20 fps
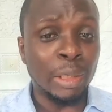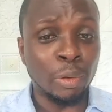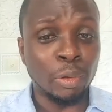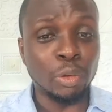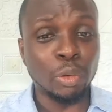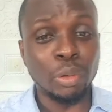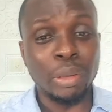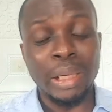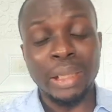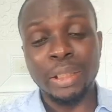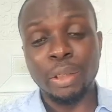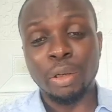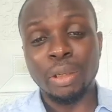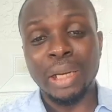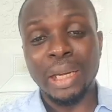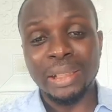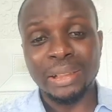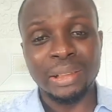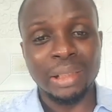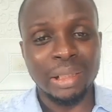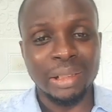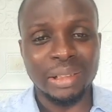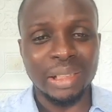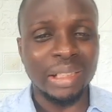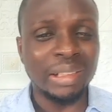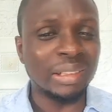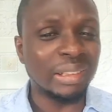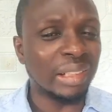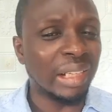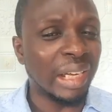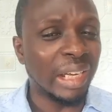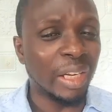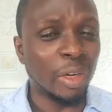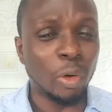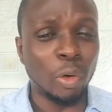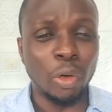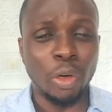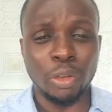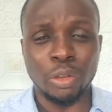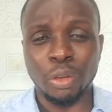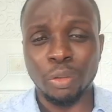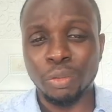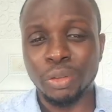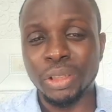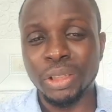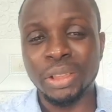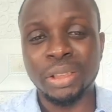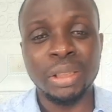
and you want to get the others deleted, there are a whole lot of